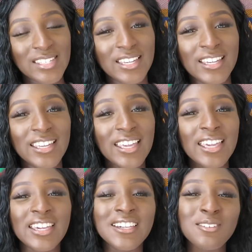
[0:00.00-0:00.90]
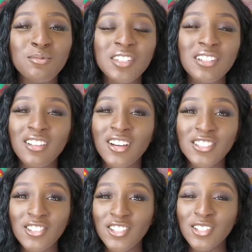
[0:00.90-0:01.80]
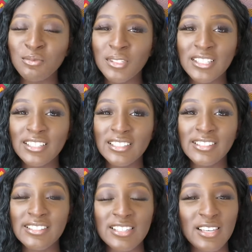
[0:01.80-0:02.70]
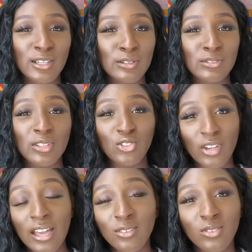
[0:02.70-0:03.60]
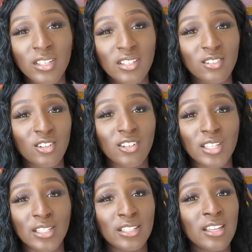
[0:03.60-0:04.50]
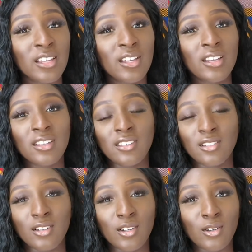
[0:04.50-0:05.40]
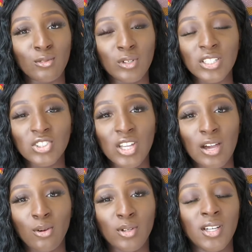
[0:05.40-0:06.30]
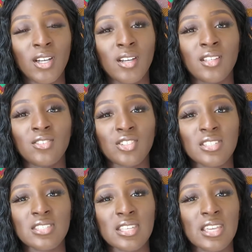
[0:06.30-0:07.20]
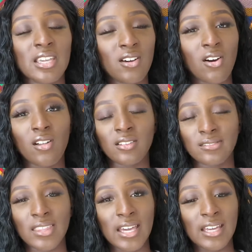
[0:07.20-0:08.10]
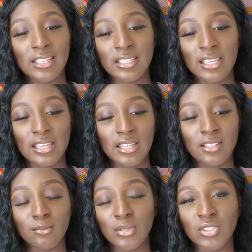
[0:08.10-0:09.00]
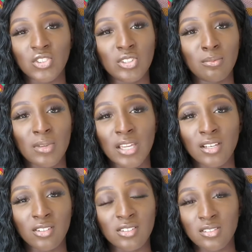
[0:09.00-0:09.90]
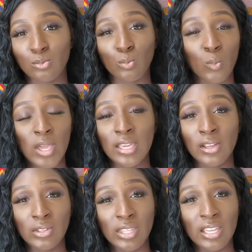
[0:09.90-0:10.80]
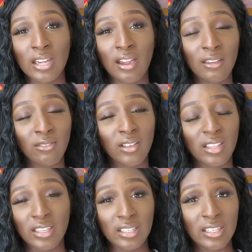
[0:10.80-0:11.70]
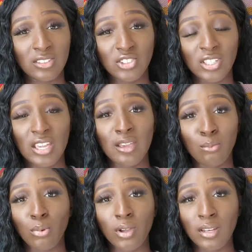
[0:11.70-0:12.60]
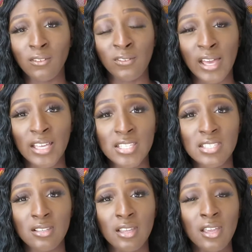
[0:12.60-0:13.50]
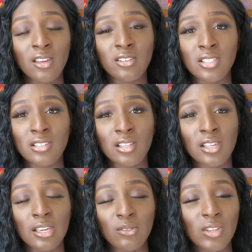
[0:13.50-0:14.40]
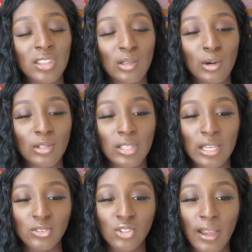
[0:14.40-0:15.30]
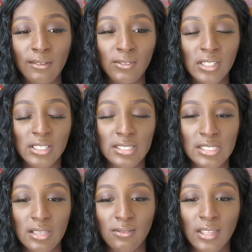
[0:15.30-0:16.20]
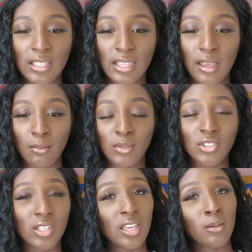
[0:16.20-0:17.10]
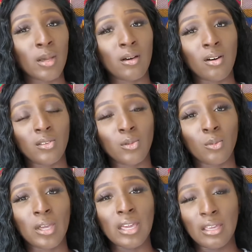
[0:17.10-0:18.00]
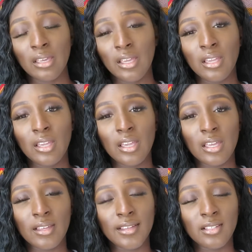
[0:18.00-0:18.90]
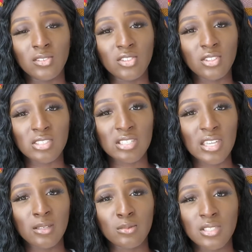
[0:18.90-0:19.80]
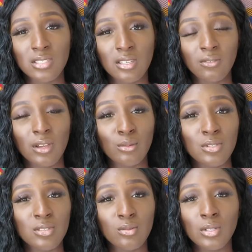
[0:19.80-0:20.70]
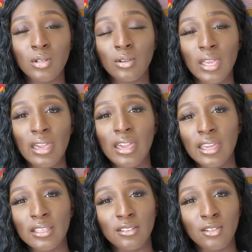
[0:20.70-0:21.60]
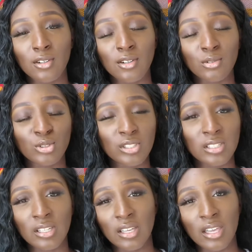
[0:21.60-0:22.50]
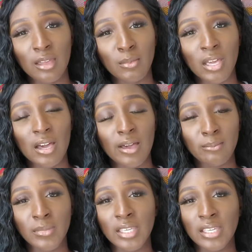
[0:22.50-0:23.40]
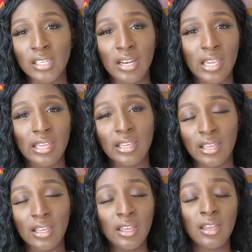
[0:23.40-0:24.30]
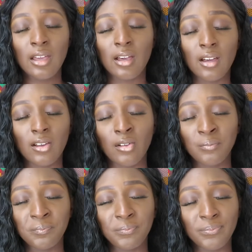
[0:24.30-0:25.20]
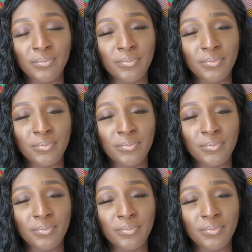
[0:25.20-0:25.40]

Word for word: it can be a long journey because of the traffic during you know, rush hour and just like all of that. And but she made her way out there. I felt like it, she came pretty fast dealing with all that traffic and stuff like that. But she came out all the way and she just came to see if I was doing okay. And, you know, she came and got me and I um,